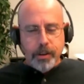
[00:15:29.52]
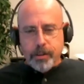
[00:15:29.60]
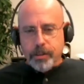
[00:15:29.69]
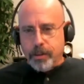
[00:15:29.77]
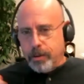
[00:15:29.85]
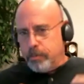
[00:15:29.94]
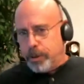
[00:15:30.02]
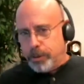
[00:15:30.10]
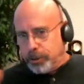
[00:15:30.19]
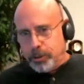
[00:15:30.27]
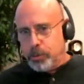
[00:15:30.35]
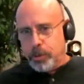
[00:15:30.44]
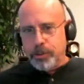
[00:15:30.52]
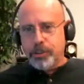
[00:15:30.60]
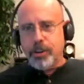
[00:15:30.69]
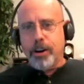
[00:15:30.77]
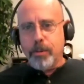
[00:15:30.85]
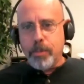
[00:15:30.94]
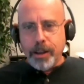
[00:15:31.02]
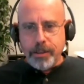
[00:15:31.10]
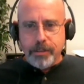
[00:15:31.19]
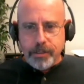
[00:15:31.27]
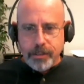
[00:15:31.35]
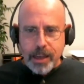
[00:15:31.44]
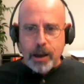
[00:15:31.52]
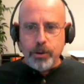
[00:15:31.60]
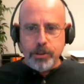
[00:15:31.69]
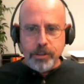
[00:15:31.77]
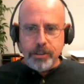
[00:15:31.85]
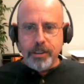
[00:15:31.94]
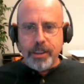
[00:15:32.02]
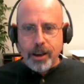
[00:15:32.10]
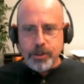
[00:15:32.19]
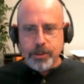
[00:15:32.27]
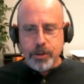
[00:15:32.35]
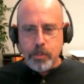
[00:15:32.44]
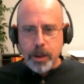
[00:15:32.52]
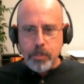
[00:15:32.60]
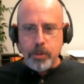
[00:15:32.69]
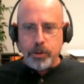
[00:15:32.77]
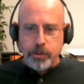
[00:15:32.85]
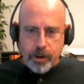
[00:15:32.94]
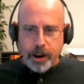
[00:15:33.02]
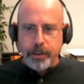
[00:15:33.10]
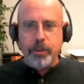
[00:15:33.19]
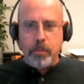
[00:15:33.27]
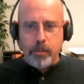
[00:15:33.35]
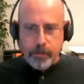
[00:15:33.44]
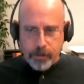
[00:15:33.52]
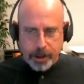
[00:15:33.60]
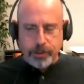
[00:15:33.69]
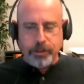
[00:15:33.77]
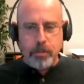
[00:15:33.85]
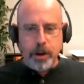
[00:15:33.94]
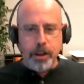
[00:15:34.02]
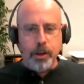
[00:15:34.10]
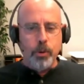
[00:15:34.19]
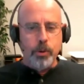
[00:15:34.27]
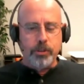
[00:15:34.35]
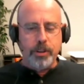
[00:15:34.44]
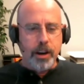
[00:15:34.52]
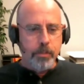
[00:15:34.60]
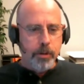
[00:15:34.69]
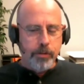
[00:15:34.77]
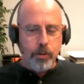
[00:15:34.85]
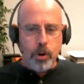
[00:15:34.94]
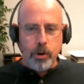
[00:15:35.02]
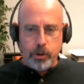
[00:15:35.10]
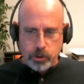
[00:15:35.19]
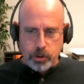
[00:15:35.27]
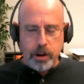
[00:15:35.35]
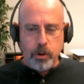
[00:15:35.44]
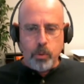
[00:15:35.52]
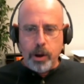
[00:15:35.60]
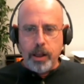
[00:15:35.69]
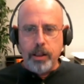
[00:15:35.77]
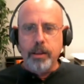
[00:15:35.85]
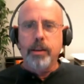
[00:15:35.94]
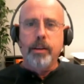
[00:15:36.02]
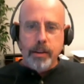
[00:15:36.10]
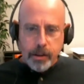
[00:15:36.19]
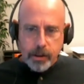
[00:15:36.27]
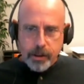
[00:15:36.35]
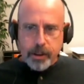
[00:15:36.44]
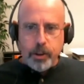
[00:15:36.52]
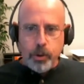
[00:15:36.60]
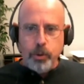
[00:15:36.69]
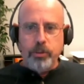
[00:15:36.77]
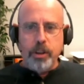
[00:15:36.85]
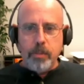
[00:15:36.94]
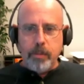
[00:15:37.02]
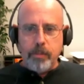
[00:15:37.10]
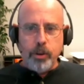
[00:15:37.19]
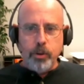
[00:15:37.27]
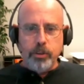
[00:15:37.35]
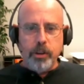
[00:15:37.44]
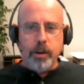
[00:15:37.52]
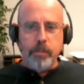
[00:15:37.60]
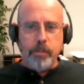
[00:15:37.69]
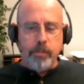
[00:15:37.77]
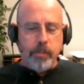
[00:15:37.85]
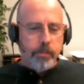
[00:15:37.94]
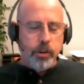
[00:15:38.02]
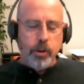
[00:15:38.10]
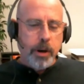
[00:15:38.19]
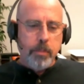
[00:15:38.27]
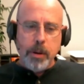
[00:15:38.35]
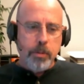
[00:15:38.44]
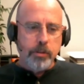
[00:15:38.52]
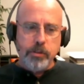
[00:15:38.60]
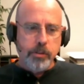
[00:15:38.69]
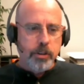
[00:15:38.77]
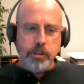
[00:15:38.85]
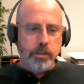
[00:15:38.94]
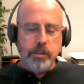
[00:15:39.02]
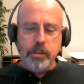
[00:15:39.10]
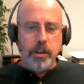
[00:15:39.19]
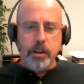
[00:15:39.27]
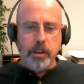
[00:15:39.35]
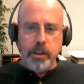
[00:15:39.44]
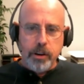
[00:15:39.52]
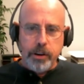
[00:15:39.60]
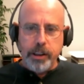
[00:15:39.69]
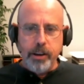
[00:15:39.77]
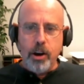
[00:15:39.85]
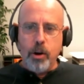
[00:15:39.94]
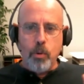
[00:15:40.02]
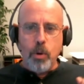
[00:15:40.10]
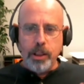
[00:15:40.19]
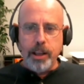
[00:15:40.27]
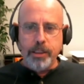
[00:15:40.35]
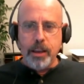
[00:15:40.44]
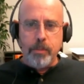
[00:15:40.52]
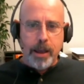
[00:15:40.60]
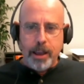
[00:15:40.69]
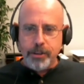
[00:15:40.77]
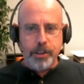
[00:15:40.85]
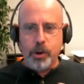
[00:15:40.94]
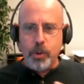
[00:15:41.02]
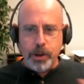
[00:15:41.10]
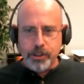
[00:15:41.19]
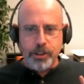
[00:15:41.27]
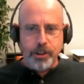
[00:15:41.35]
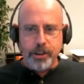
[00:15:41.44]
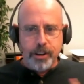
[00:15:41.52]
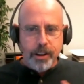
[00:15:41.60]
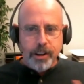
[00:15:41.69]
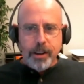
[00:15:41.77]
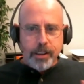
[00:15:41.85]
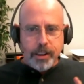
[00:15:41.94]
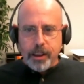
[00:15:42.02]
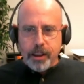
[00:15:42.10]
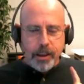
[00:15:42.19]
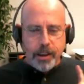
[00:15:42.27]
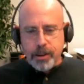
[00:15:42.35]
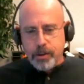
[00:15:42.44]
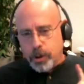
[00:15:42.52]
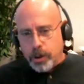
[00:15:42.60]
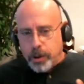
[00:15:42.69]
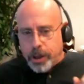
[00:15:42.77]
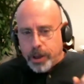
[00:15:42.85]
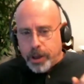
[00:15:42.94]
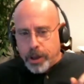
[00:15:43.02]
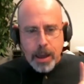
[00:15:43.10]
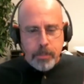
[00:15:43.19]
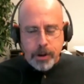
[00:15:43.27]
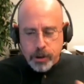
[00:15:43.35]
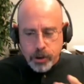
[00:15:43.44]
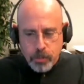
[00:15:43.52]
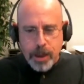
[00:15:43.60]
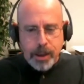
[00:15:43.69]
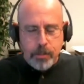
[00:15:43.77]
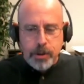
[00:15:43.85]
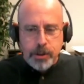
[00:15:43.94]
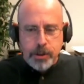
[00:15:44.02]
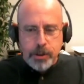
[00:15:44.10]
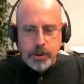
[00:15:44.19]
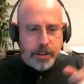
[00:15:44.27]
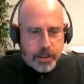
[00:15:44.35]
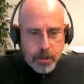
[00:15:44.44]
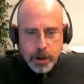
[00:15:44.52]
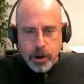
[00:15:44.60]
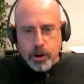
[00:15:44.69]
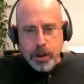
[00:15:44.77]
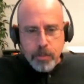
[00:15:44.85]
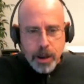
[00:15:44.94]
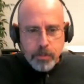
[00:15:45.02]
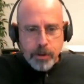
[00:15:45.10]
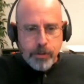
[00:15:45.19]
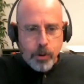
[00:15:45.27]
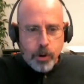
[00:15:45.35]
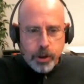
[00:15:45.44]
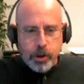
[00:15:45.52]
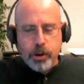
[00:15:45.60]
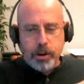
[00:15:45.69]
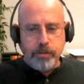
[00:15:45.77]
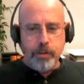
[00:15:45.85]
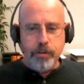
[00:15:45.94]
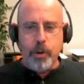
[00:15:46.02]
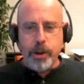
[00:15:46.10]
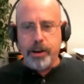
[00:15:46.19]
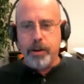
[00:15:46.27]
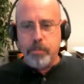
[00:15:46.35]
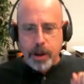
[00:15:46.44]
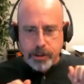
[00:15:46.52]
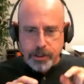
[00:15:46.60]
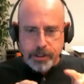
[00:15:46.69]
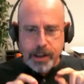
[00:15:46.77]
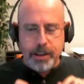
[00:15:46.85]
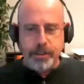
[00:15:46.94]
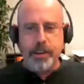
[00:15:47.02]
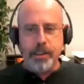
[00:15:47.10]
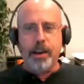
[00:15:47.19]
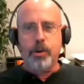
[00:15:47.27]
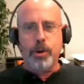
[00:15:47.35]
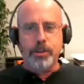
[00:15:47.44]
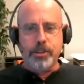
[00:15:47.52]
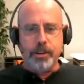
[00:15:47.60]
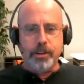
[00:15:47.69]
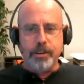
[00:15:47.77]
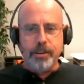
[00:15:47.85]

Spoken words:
The business has been started by thousands and thousands of people. Find somebody who has done it before, who's done it well. Use them. Too many people just, their ego won't let them ask the question. And what will end up happening, you'll make a mistake that somebody already made before. You could have avoided it by just asking that question.